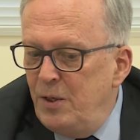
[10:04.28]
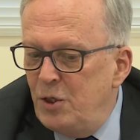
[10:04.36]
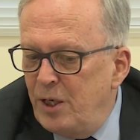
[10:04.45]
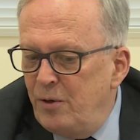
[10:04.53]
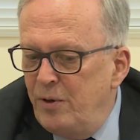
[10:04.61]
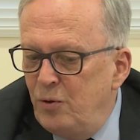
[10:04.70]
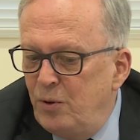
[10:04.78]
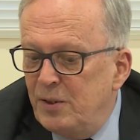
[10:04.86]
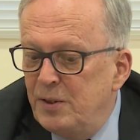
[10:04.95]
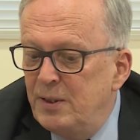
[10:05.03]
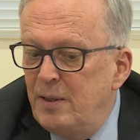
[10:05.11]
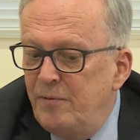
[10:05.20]
in January
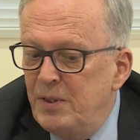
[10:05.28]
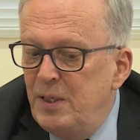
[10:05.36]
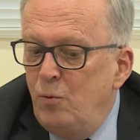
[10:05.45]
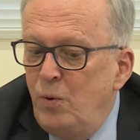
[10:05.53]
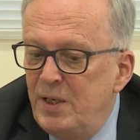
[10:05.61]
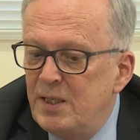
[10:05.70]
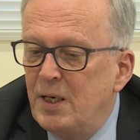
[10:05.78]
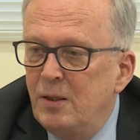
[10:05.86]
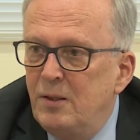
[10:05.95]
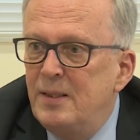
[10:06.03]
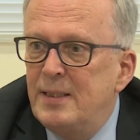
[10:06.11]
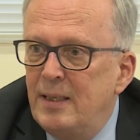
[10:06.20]
2017, we start
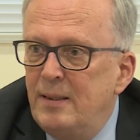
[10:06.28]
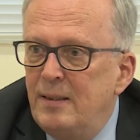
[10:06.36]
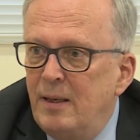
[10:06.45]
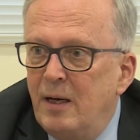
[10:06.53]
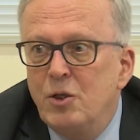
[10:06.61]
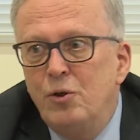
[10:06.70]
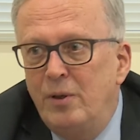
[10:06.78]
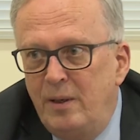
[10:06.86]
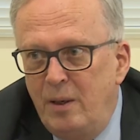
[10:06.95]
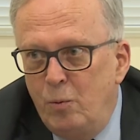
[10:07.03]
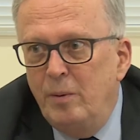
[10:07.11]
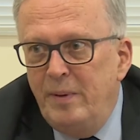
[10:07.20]
the 10. Actually,
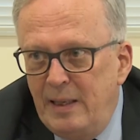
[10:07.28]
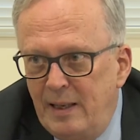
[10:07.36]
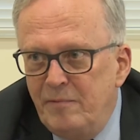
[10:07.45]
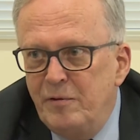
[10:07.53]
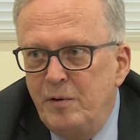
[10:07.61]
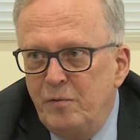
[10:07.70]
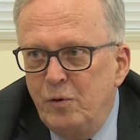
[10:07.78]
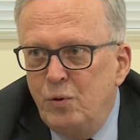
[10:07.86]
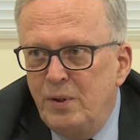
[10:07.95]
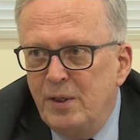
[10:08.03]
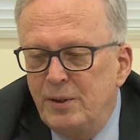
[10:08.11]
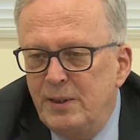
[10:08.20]
there will be 11 for
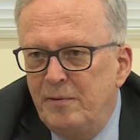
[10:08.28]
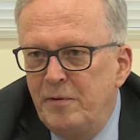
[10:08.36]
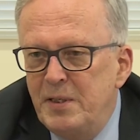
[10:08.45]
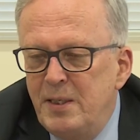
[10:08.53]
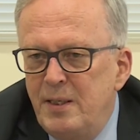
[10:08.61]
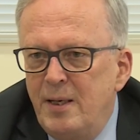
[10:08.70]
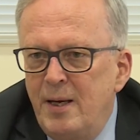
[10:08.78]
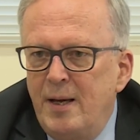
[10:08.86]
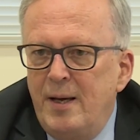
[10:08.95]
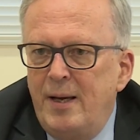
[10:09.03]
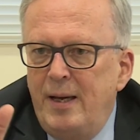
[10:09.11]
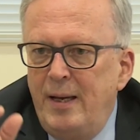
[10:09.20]
2017,
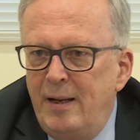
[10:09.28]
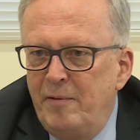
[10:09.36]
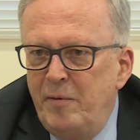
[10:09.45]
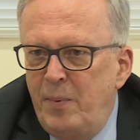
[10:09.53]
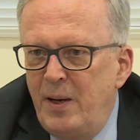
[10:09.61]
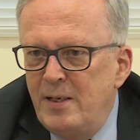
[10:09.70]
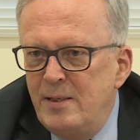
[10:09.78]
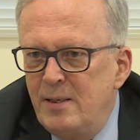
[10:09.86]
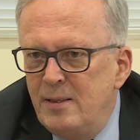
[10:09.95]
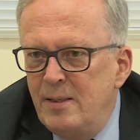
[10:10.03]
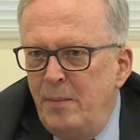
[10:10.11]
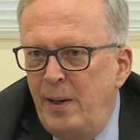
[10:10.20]
11
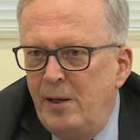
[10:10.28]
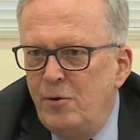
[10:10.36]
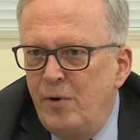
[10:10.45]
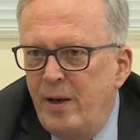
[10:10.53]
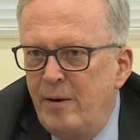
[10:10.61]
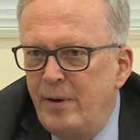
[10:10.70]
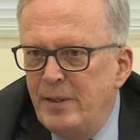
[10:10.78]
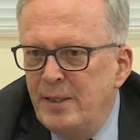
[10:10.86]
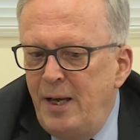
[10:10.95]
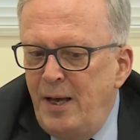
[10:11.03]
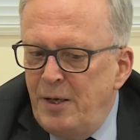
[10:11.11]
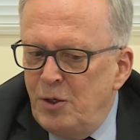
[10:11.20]
places in military areas.
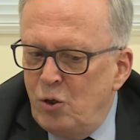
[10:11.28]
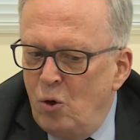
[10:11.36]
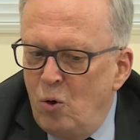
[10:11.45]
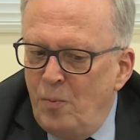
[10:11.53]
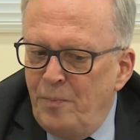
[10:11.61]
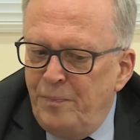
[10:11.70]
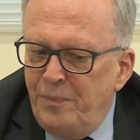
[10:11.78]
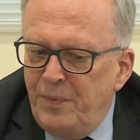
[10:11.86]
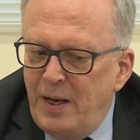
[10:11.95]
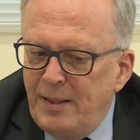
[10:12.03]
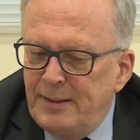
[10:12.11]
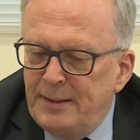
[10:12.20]
So
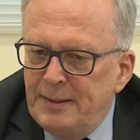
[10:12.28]
that